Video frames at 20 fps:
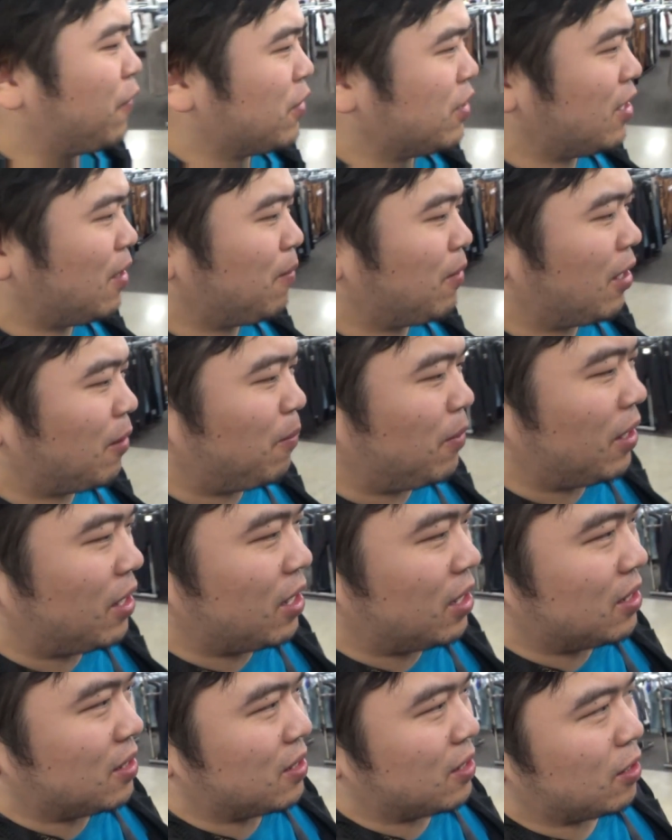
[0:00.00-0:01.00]
for something
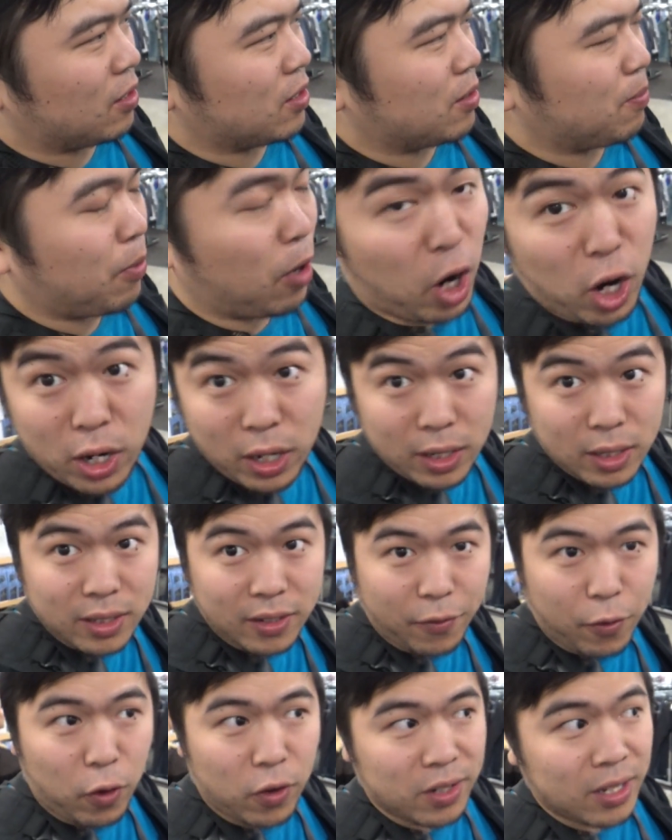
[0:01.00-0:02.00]
because there's parties,
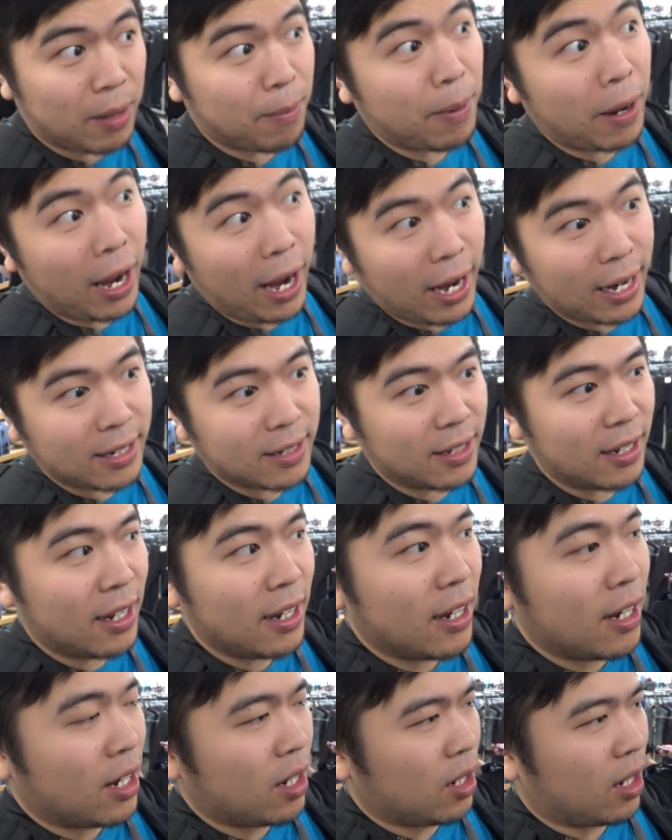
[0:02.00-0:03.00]
of course, at PAX,
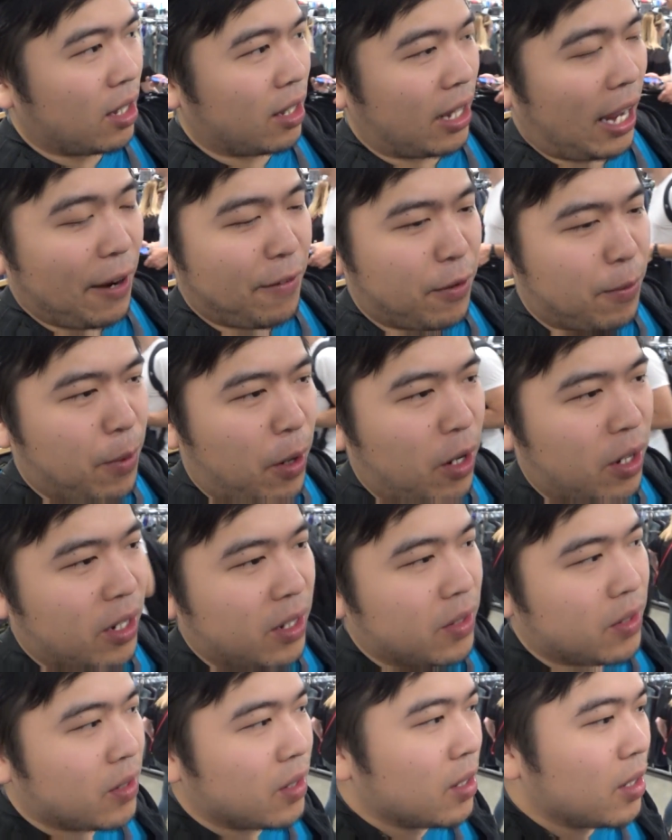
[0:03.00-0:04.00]
the after
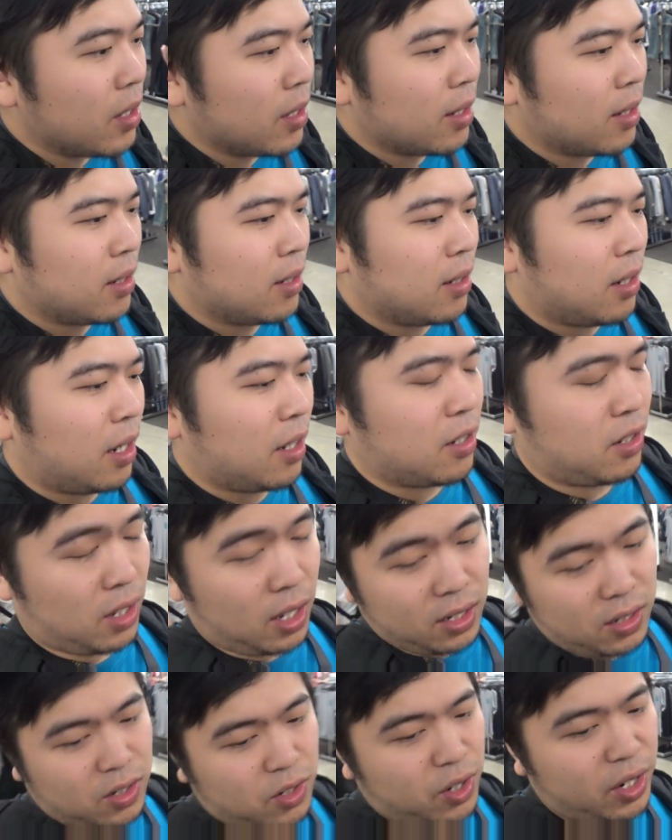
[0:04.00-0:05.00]
parties, and there's
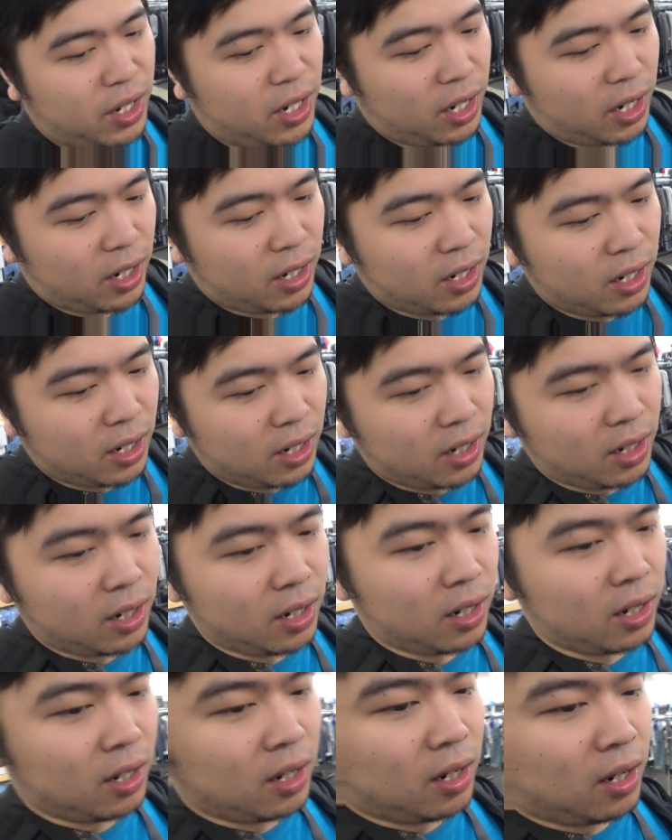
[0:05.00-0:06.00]
lots of drinking.
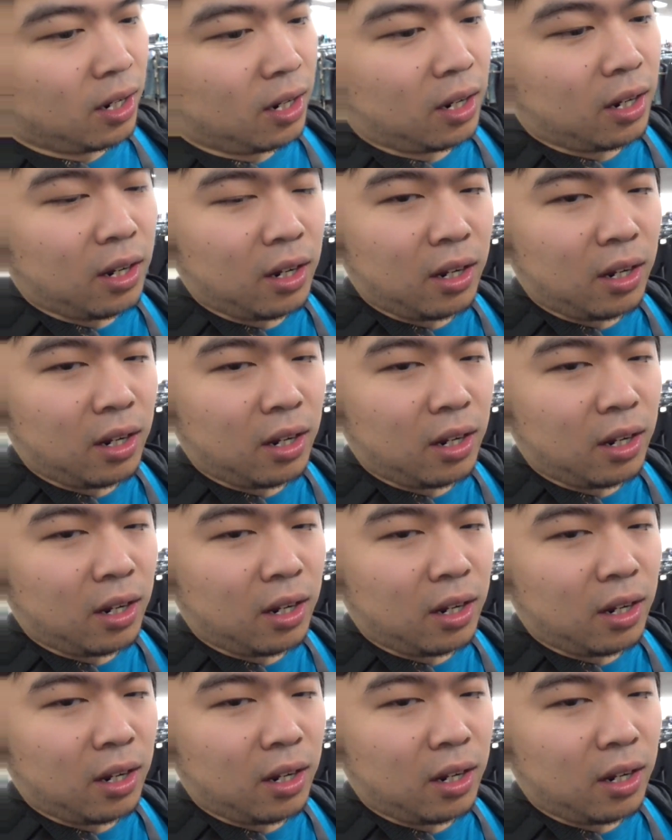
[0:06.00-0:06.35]
That's pretty